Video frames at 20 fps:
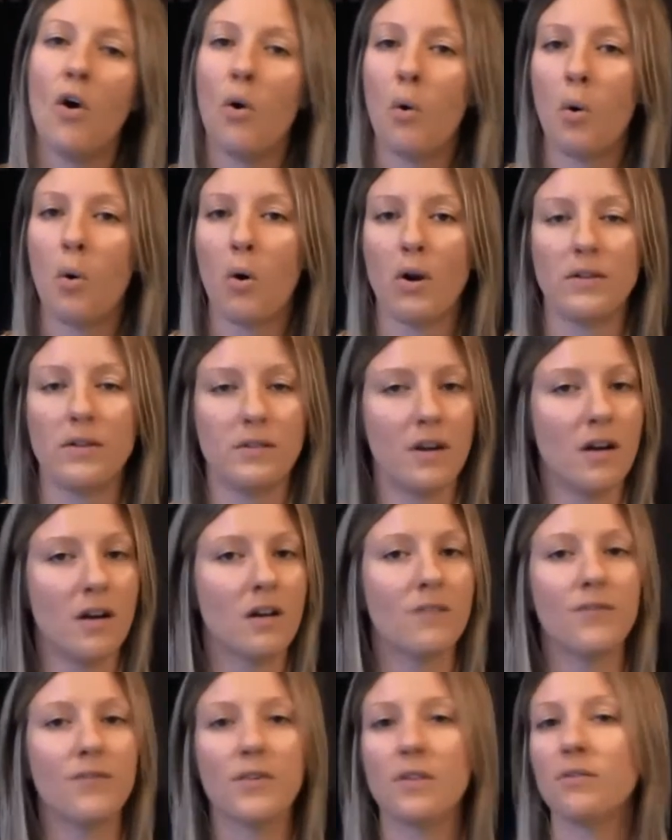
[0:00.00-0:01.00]
or it's not
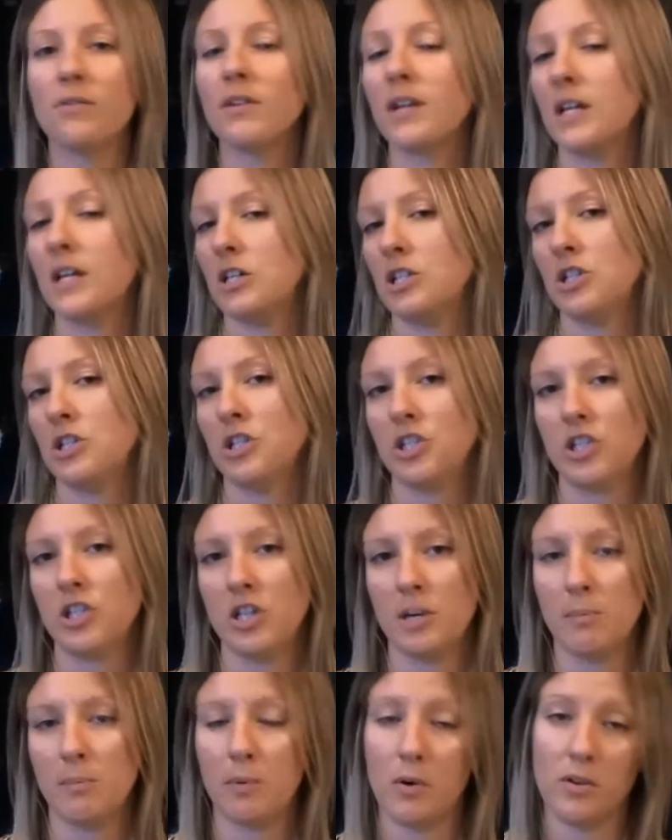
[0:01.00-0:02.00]
good for the
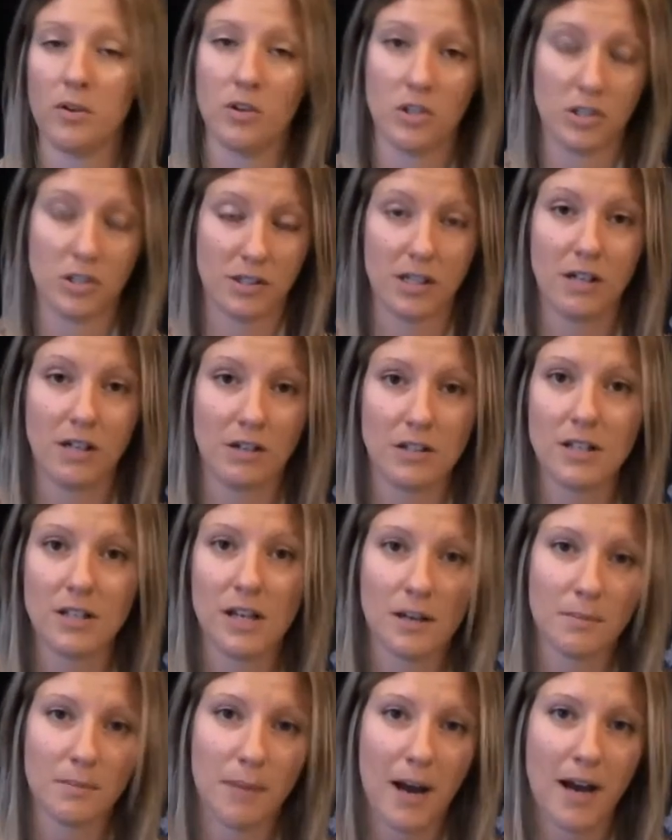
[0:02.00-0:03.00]
relationship or they're just
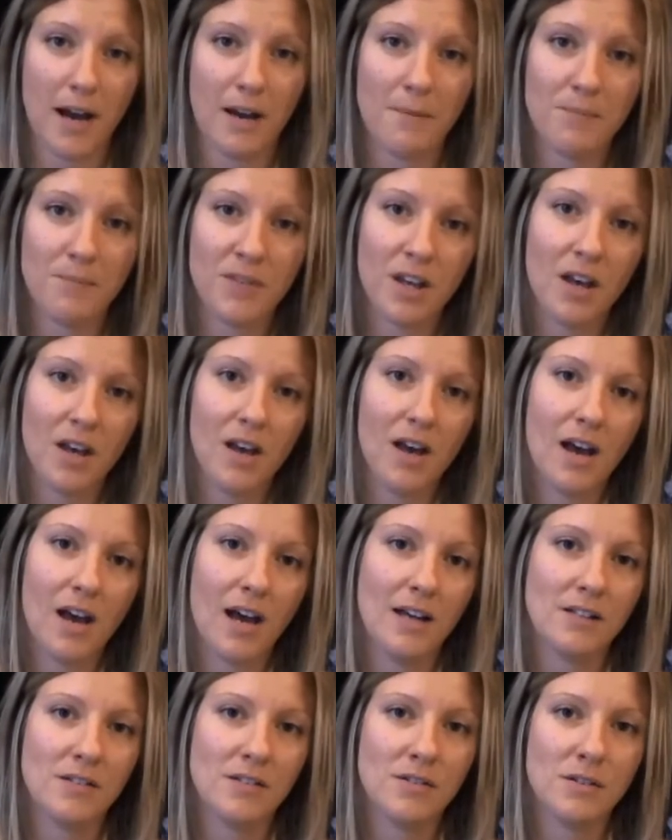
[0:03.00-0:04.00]
irritated by it.
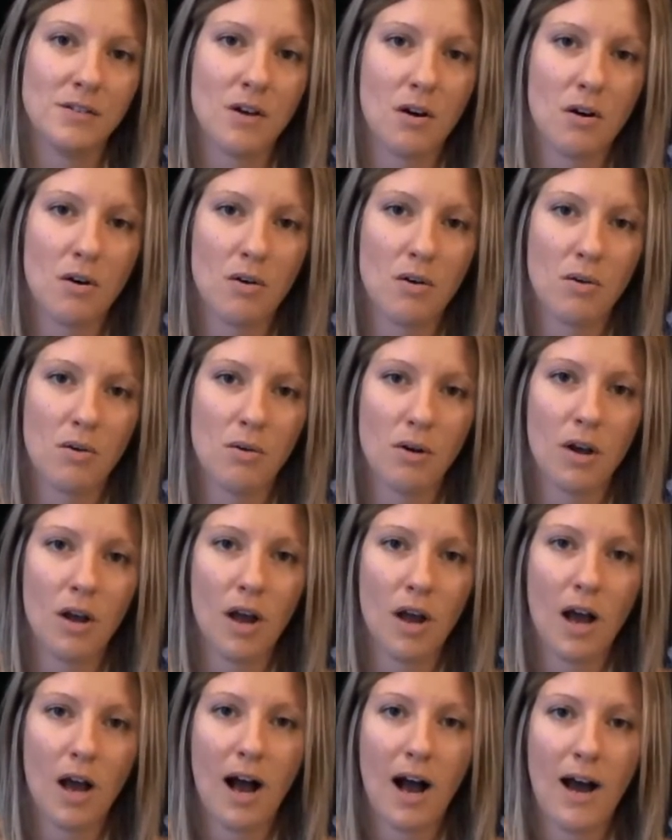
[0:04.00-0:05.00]
And so
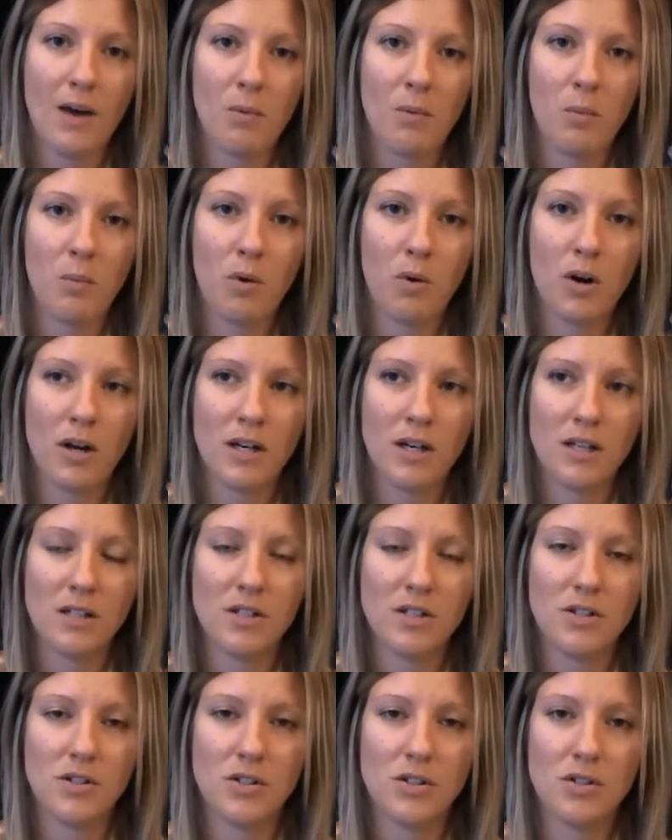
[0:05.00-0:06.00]
I
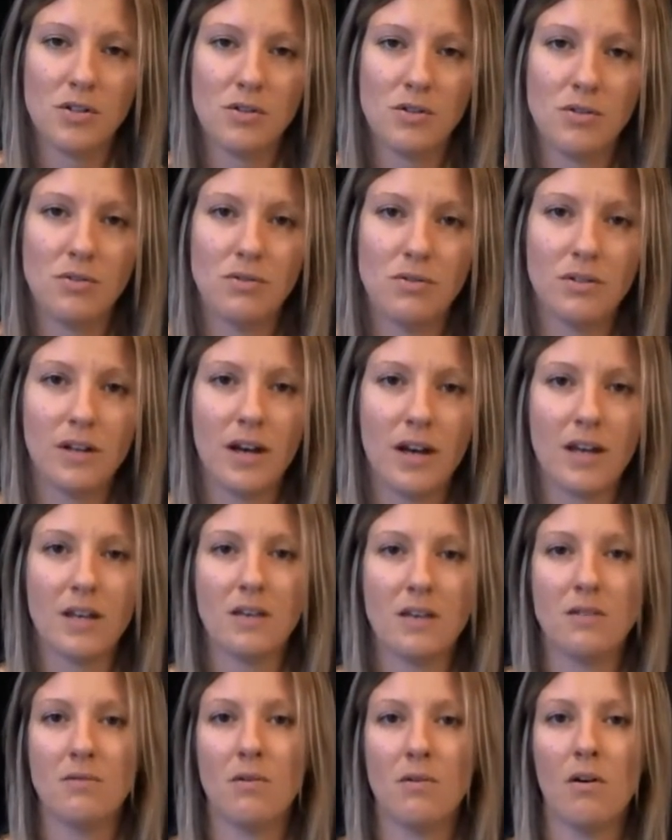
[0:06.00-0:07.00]
wanted to let
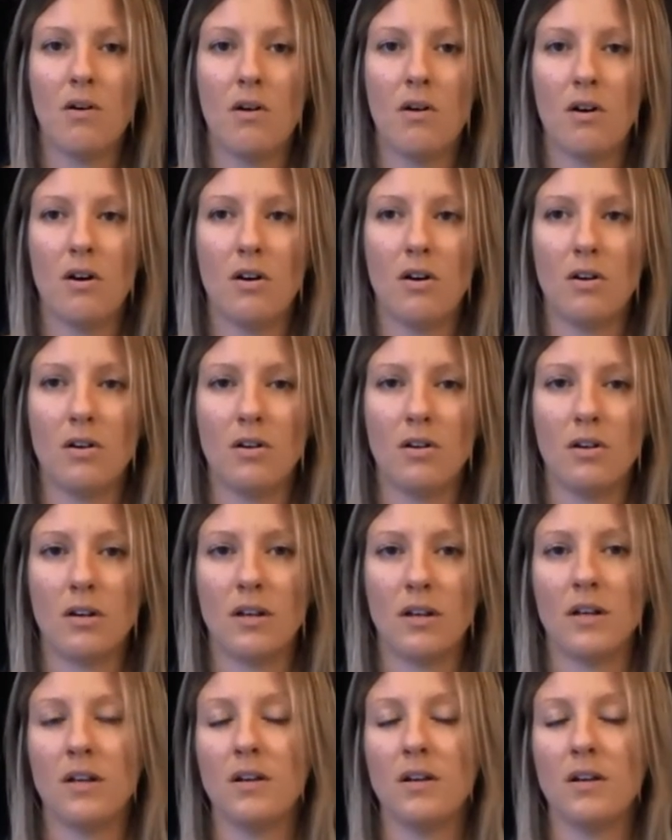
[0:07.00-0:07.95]
you all,